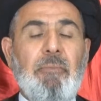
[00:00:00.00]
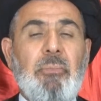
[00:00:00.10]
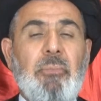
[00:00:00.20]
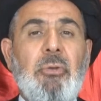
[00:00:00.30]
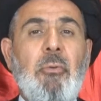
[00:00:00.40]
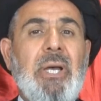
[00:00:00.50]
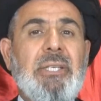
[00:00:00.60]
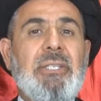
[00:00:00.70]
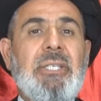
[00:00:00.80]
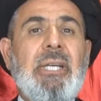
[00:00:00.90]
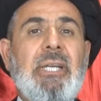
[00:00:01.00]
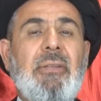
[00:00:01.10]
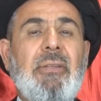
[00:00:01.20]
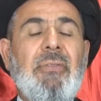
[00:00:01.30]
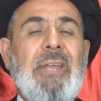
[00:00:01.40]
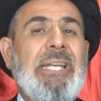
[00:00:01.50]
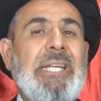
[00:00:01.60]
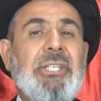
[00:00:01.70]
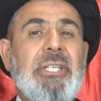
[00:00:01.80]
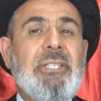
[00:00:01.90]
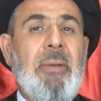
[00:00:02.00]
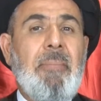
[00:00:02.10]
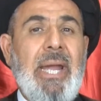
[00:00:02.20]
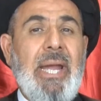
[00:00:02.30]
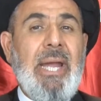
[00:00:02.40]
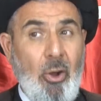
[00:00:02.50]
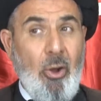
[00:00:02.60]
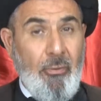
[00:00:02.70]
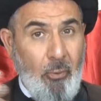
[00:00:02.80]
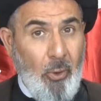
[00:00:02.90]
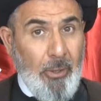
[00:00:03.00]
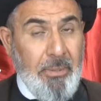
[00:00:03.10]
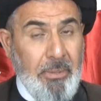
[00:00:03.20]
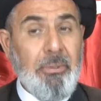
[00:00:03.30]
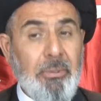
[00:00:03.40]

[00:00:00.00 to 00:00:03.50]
you must seek the allegiance, the bay'ah of all people,